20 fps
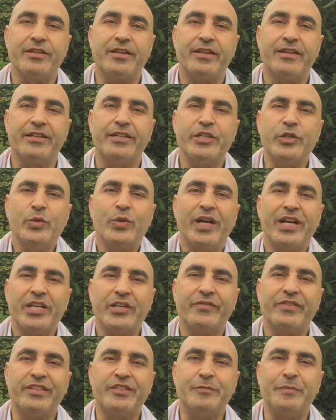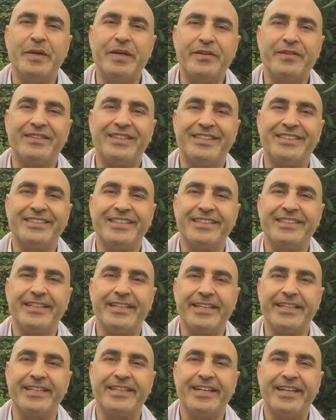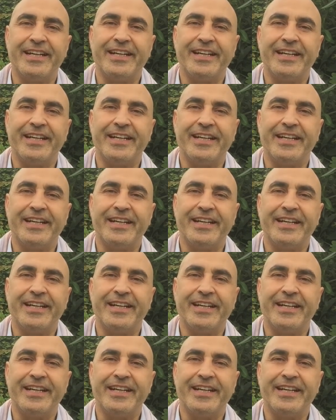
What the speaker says: of experience. It's just like